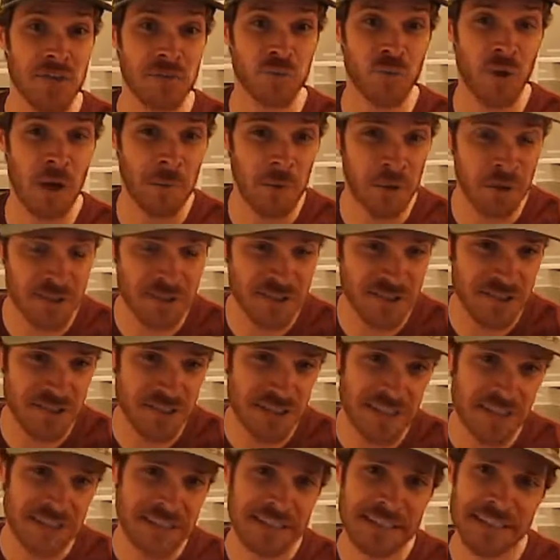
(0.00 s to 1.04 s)
the Rebels,
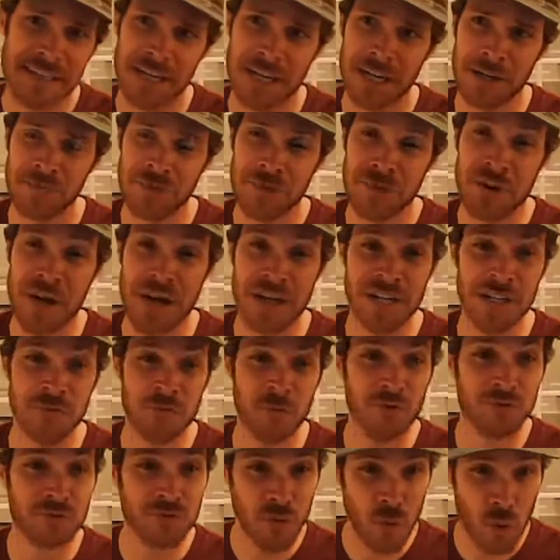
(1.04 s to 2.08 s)
track
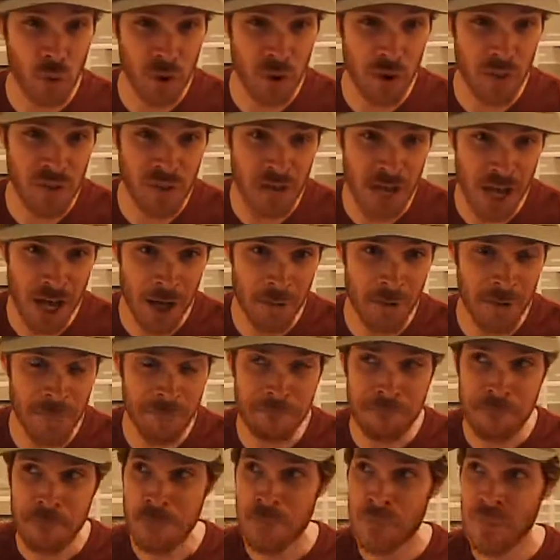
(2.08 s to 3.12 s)
number 4 on the
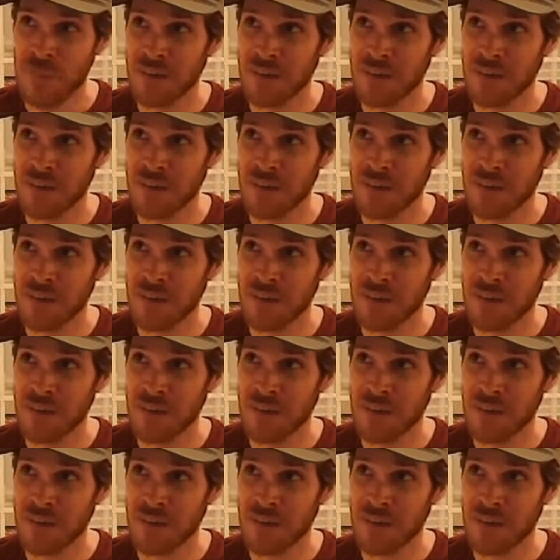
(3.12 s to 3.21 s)
album.